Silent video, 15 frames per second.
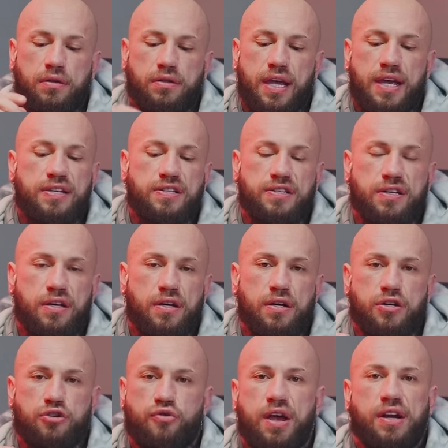this
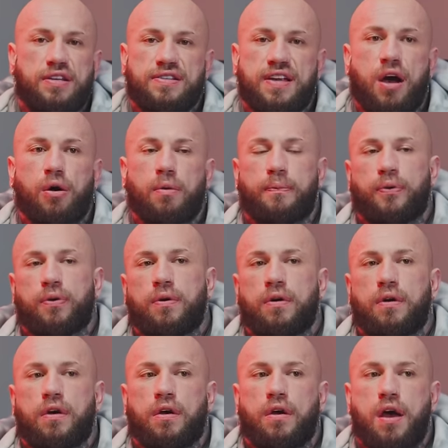training setup
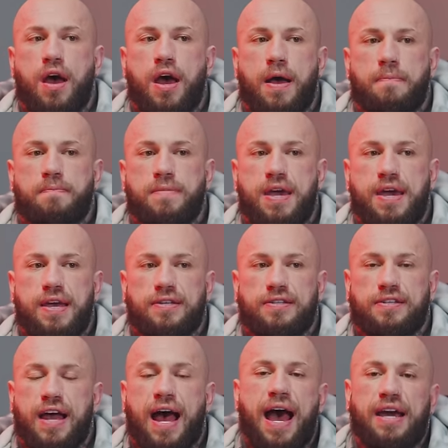um,
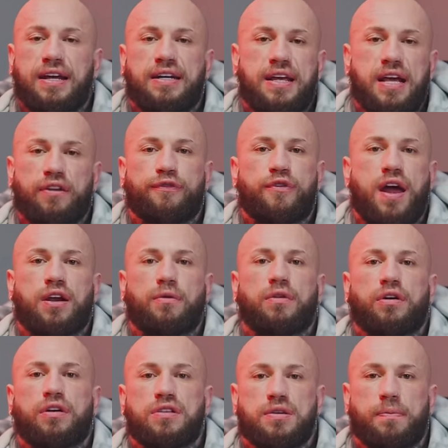is ideal for anyone
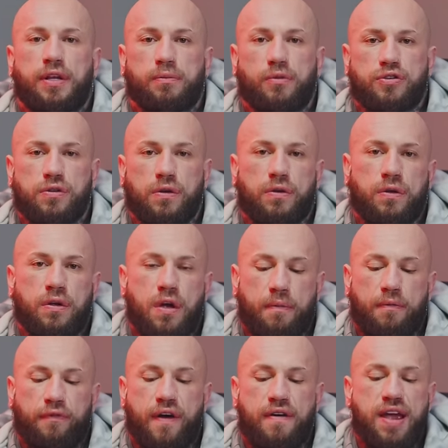looking to build muscle. Um,
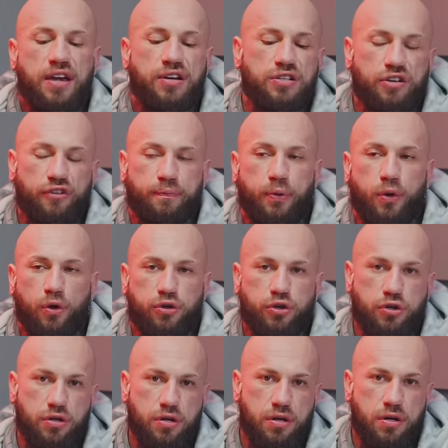variations of
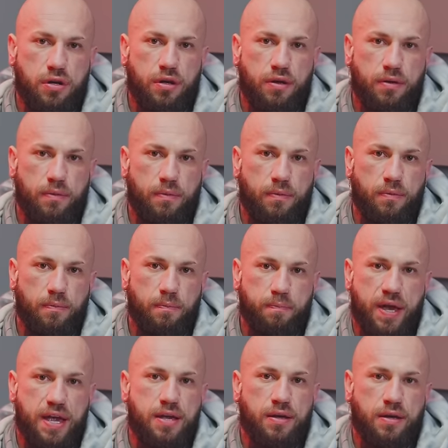push
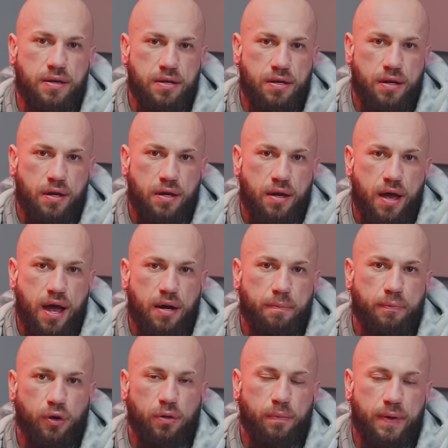B and
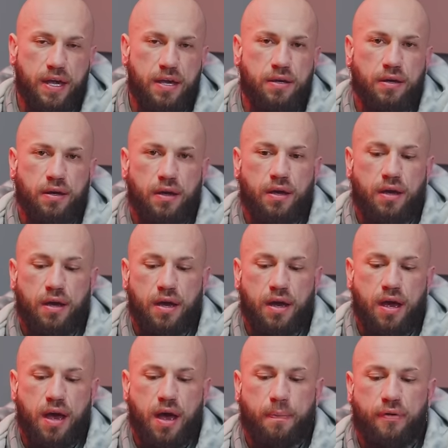pull B
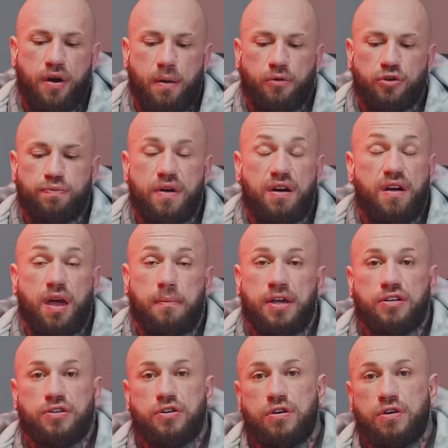uh, are pretty much mirror
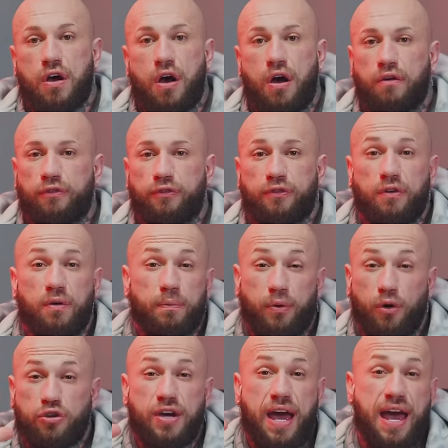image of
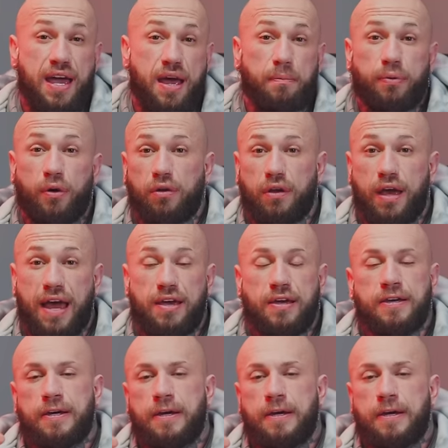push A and pull A.